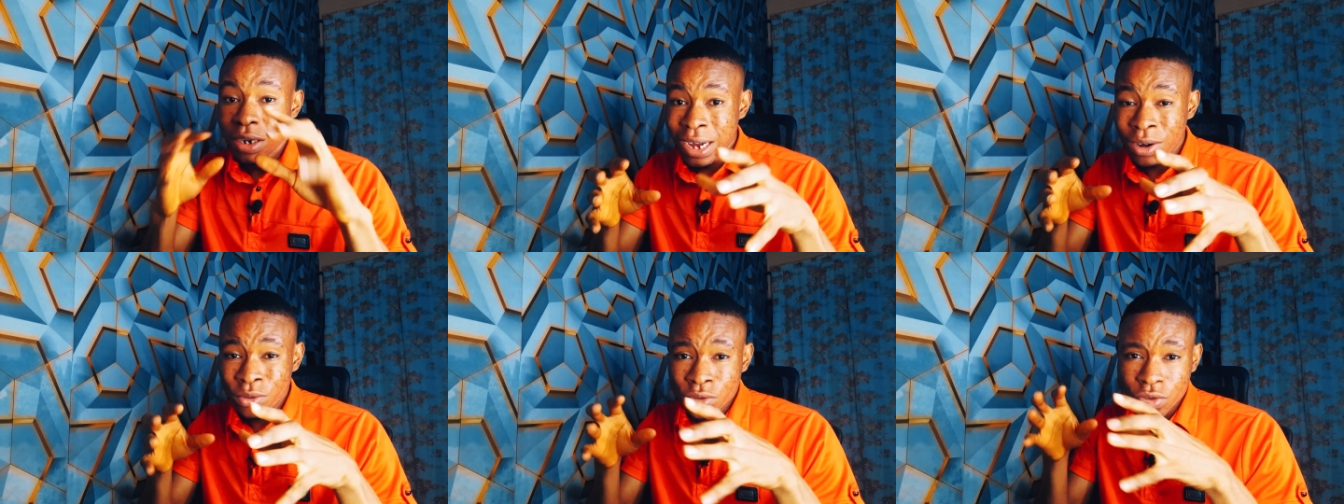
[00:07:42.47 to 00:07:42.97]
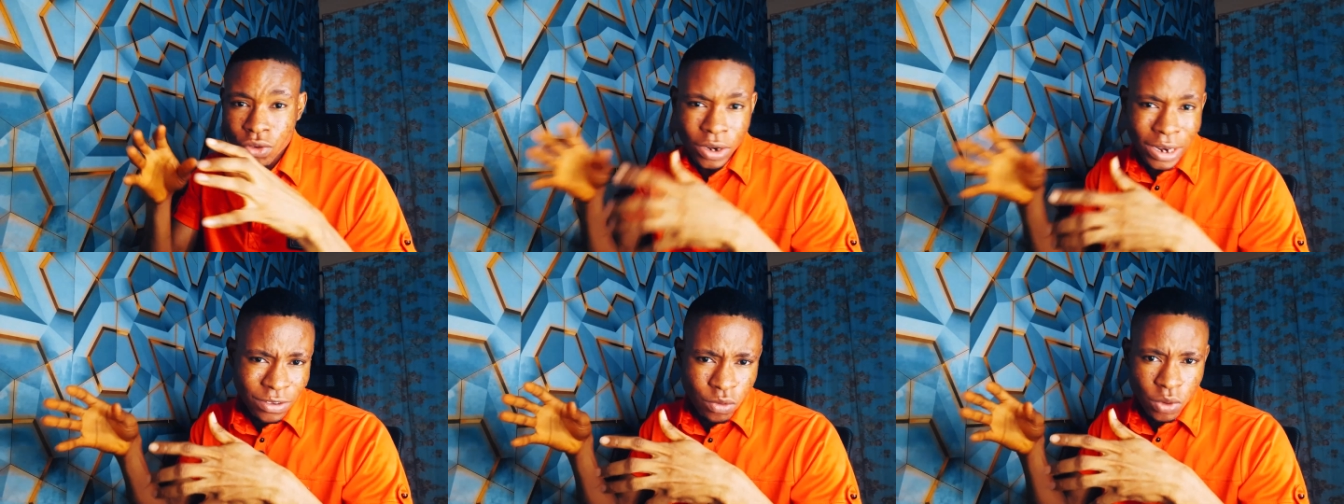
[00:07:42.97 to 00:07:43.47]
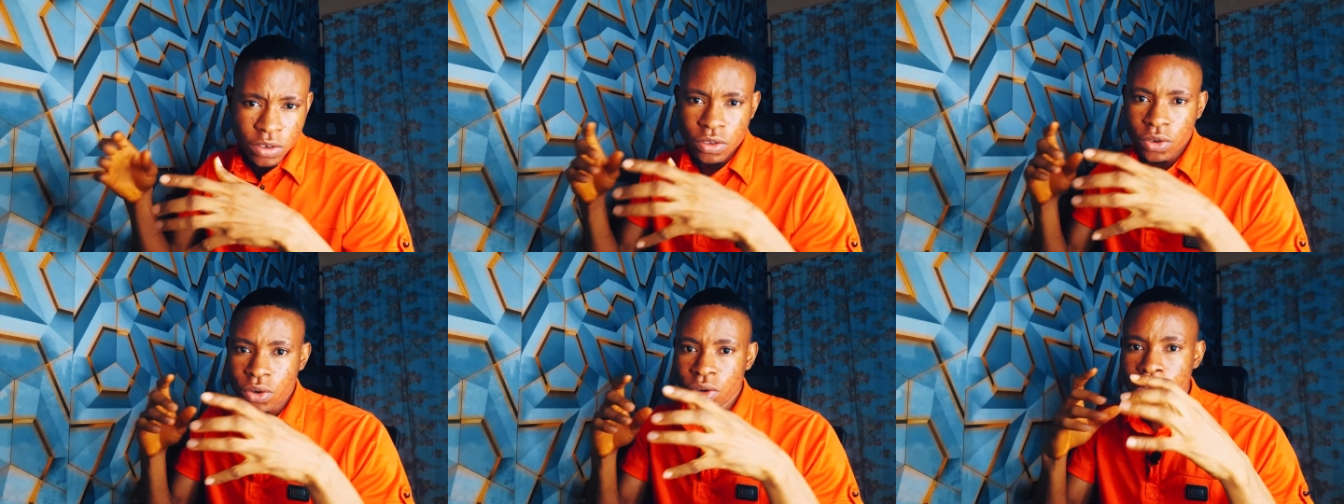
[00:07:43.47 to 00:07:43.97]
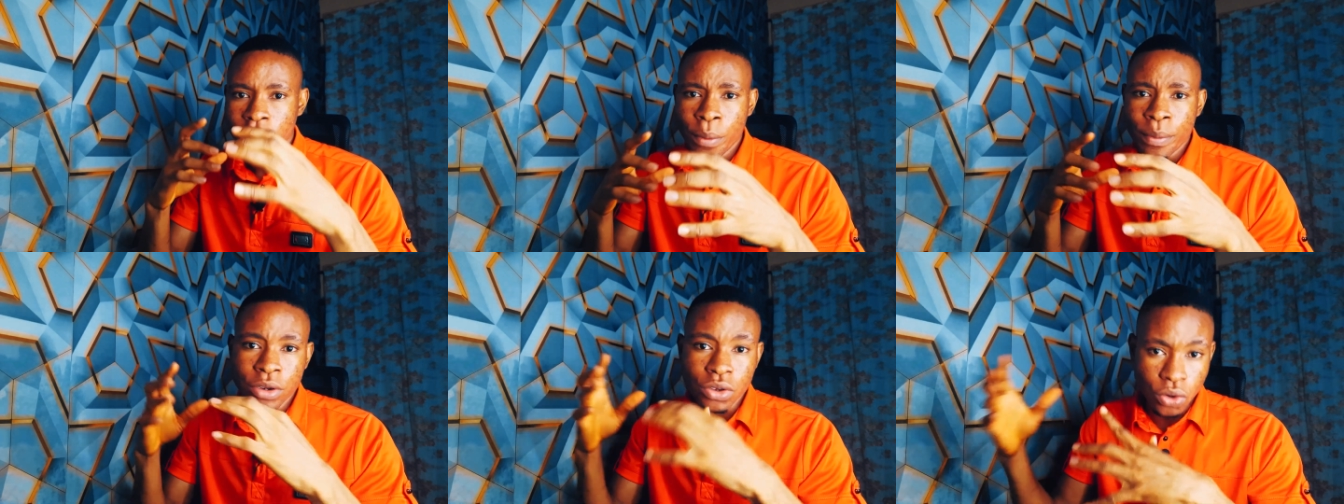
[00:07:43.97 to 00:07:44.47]
Now on to your last question, how
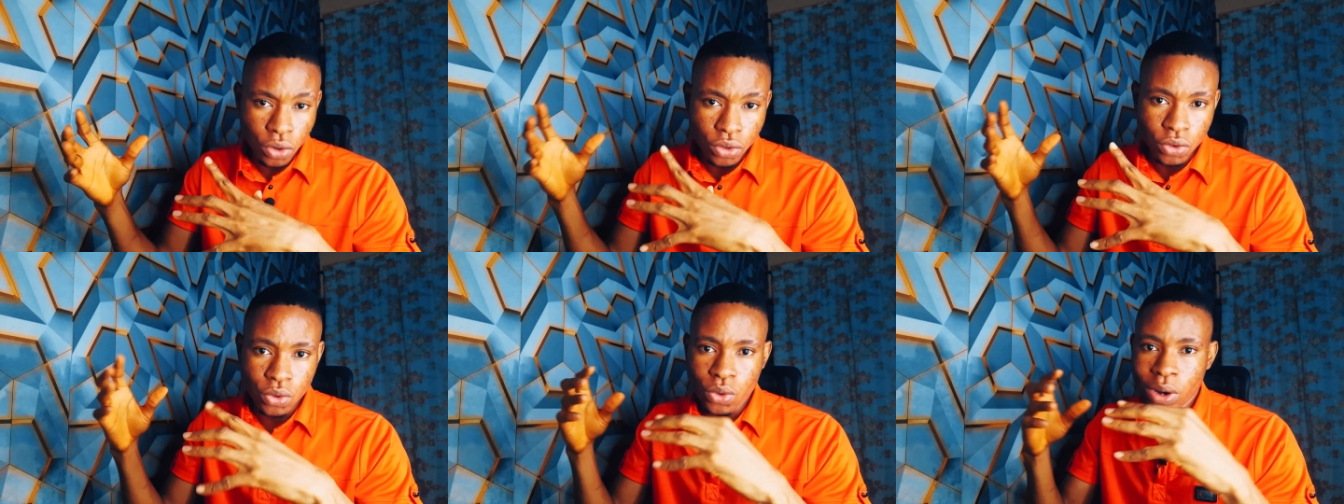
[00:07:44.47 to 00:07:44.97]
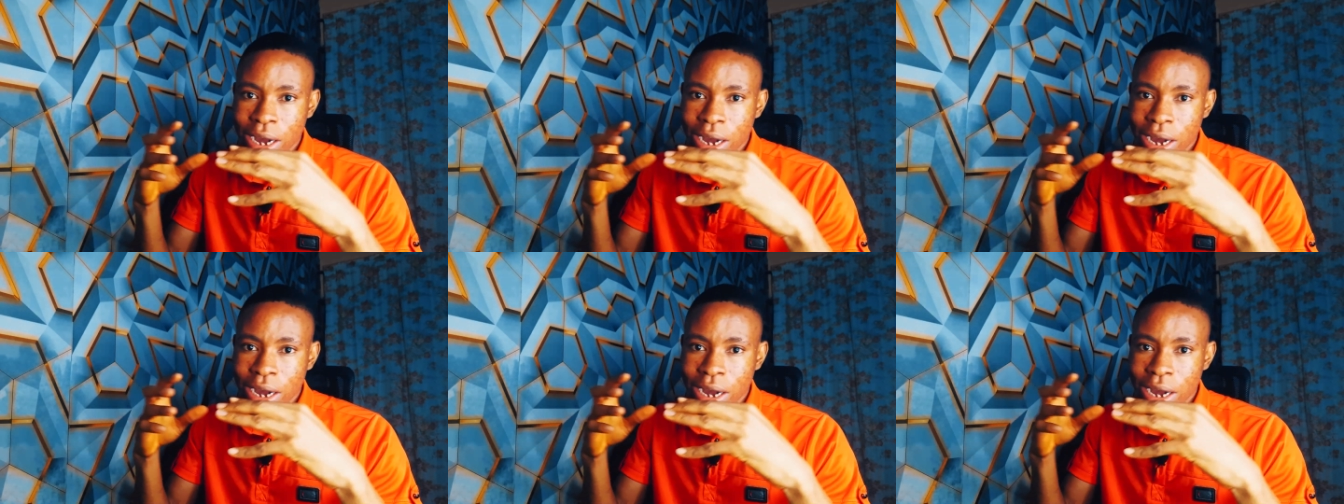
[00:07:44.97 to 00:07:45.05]
about the audio?